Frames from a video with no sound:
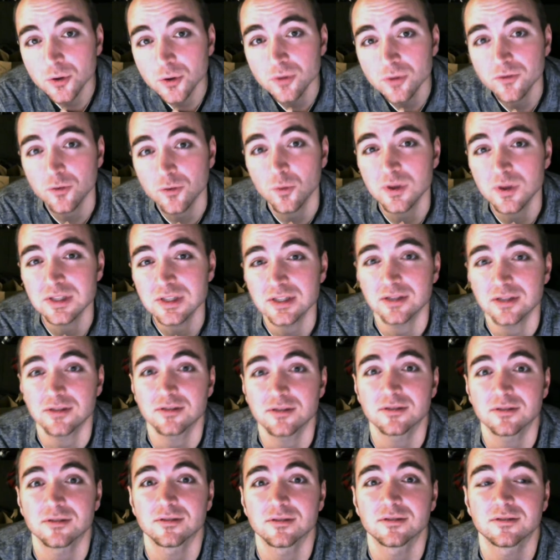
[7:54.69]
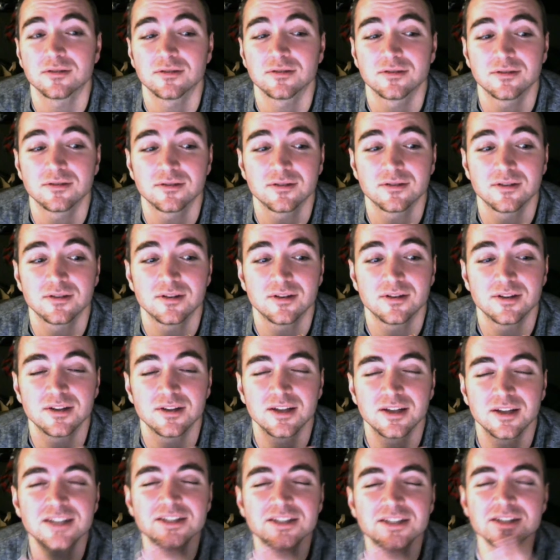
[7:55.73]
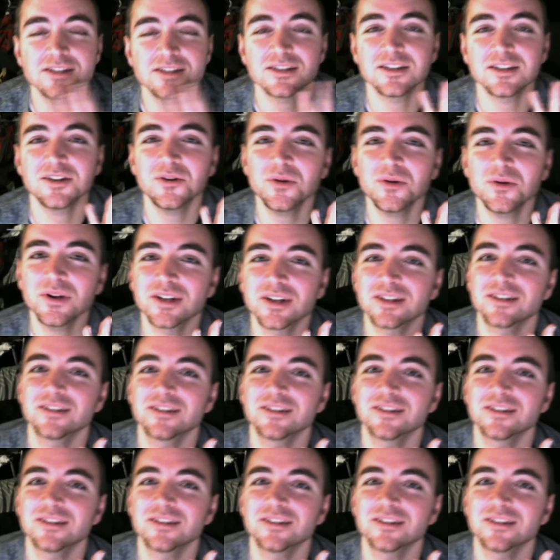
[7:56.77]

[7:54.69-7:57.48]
If it wasn't, it's just, you know what?